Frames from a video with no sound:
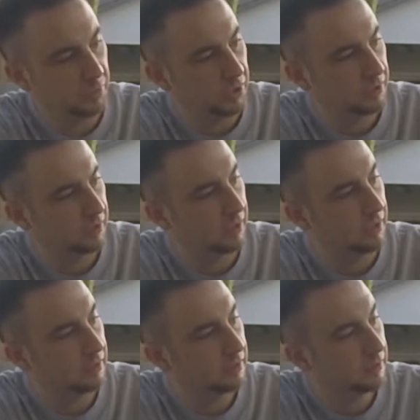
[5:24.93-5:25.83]
book that
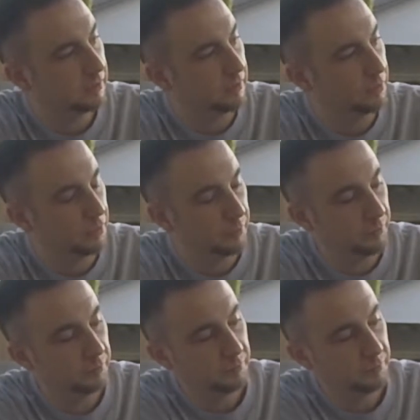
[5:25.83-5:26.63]
Norm